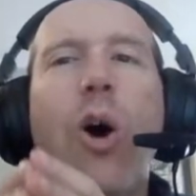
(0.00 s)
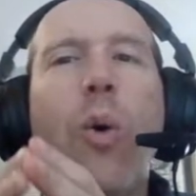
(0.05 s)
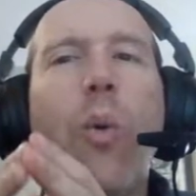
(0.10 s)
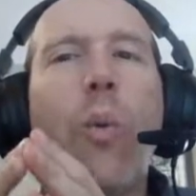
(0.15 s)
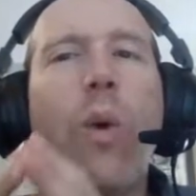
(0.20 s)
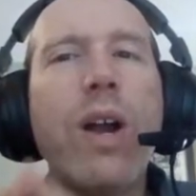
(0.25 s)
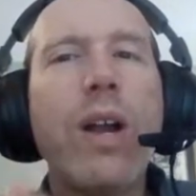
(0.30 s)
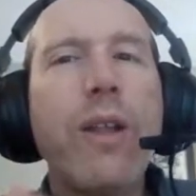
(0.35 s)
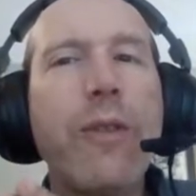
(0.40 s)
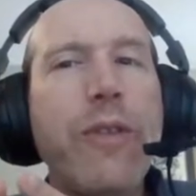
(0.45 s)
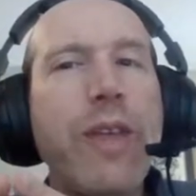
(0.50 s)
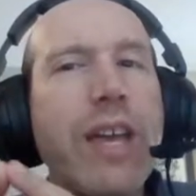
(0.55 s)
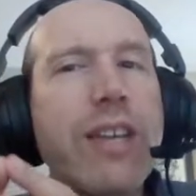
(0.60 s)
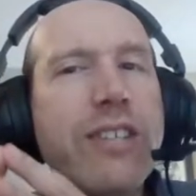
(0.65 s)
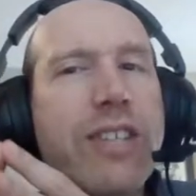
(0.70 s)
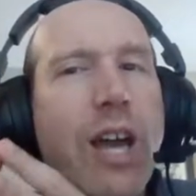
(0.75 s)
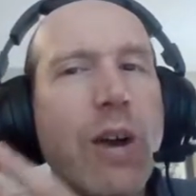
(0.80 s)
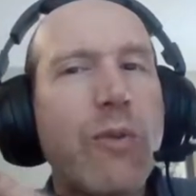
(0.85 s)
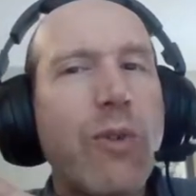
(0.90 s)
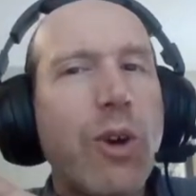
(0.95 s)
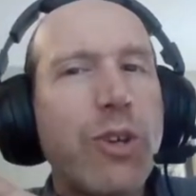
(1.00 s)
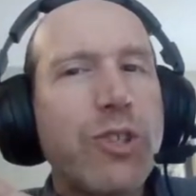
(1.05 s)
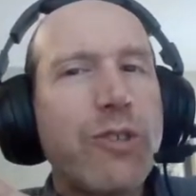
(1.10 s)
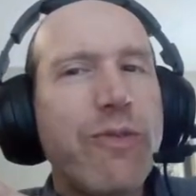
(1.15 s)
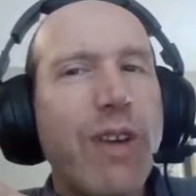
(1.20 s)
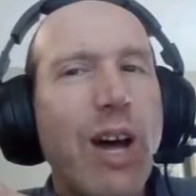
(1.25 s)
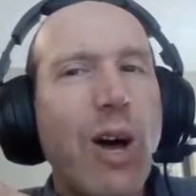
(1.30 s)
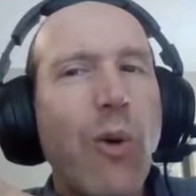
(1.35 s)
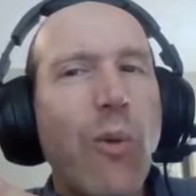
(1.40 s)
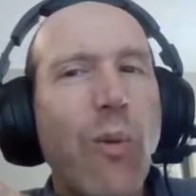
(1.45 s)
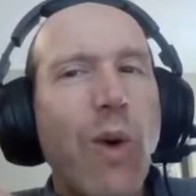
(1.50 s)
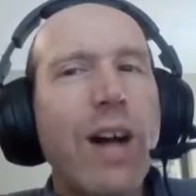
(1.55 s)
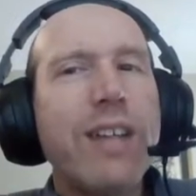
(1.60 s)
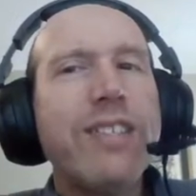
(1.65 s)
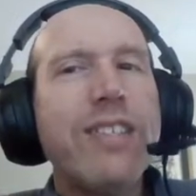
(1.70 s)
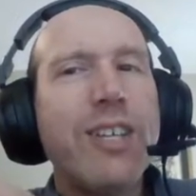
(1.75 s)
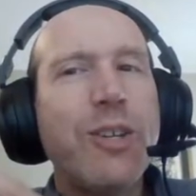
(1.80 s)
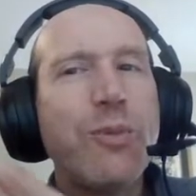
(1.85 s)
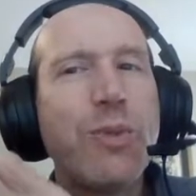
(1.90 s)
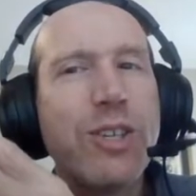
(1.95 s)
one of the things that Roosevelt
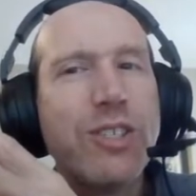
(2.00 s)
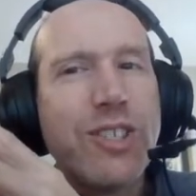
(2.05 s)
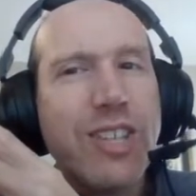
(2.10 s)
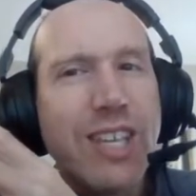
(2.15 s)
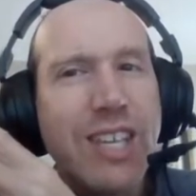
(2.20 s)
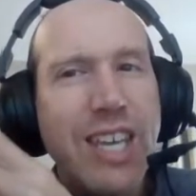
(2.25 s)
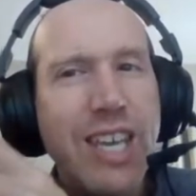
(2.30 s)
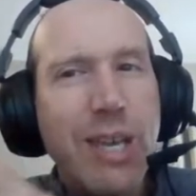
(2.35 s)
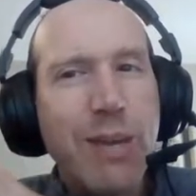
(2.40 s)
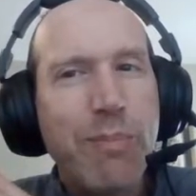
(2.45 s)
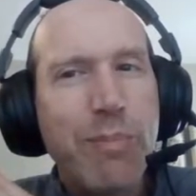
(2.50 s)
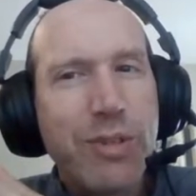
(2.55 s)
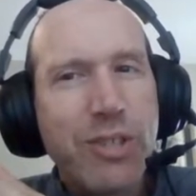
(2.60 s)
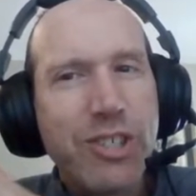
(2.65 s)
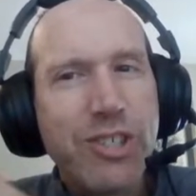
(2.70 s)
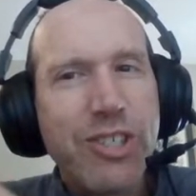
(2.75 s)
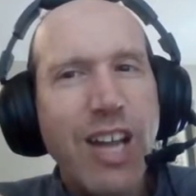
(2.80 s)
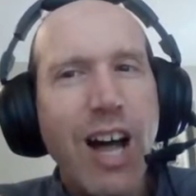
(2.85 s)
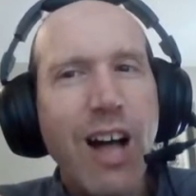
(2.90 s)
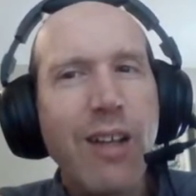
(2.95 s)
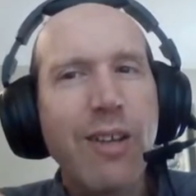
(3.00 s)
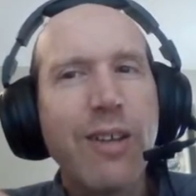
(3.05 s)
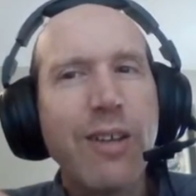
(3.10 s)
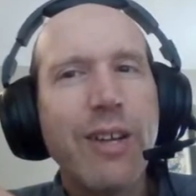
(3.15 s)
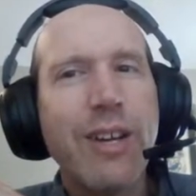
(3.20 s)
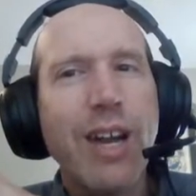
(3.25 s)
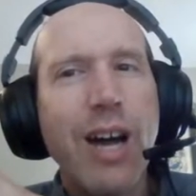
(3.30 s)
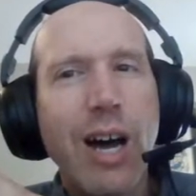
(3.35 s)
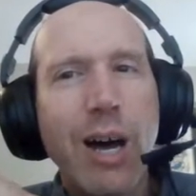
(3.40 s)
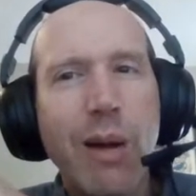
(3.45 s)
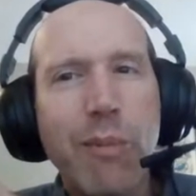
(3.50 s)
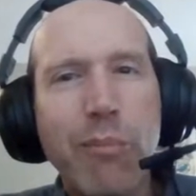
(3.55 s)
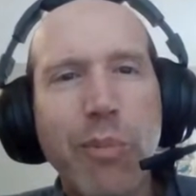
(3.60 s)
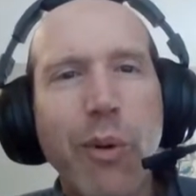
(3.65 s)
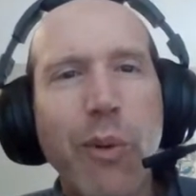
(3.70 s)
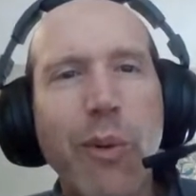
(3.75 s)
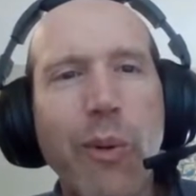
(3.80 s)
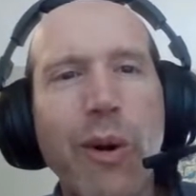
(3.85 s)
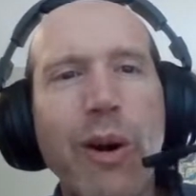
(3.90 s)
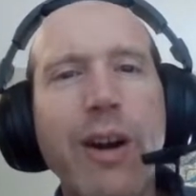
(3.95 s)
wanted was to keep Stalin on
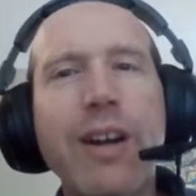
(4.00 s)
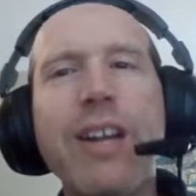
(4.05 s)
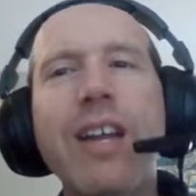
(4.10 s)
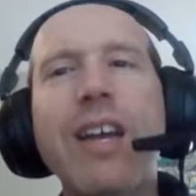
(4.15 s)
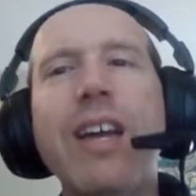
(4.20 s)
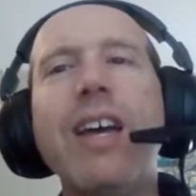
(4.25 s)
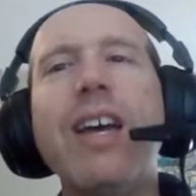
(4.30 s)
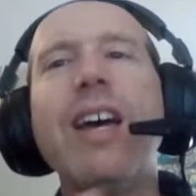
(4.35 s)
board